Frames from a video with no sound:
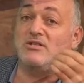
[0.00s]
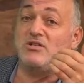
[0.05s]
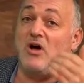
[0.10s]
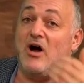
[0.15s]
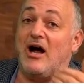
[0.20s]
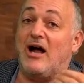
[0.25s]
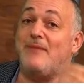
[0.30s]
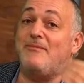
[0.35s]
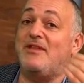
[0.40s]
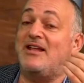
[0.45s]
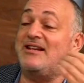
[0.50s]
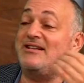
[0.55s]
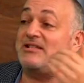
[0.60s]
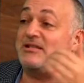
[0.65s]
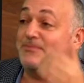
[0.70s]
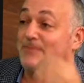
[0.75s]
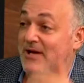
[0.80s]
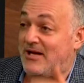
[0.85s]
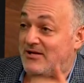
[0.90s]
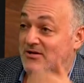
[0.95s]
time they
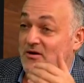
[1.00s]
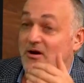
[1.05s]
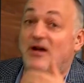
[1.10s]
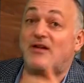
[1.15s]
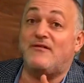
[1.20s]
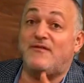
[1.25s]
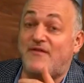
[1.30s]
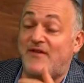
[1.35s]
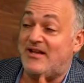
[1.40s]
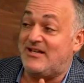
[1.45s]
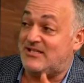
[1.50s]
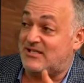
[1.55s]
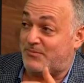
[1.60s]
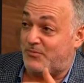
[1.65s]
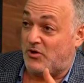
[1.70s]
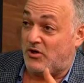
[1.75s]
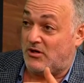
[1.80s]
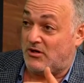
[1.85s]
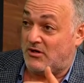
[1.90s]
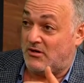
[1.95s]
spend on
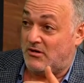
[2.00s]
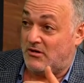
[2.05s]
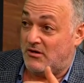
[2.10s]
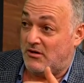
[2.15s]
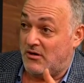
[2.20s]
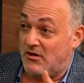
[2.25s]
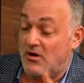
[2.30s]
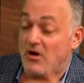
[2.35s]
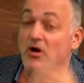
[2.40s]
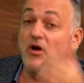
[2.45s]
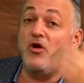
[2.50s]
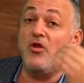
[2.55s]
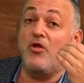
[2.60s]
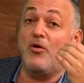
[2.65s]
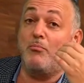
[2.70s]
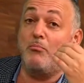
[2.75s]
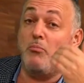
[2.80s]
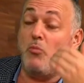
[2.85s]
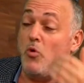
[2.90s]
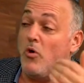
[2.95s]
Facebook, the
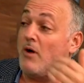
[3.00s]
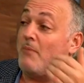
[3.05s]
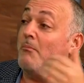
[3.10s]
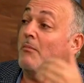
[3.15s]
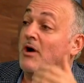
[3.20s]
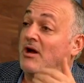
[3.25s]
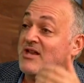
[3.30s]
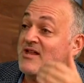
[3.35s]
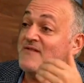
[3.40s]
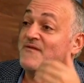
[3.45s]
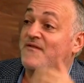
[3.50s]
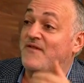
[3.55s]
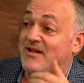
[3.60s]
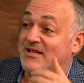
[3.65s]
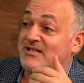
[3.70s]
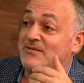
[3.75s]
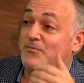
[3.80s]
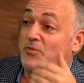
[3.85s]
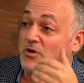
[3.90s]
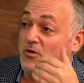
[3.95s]
more money
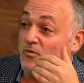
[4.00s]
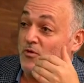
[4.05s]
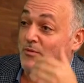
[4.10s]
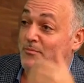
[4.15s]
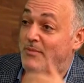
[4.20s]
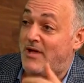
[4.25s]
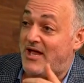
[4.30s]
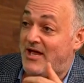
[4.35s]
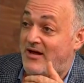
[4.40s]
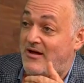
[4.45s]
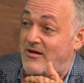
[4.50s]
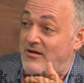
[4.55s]
Facebook will make.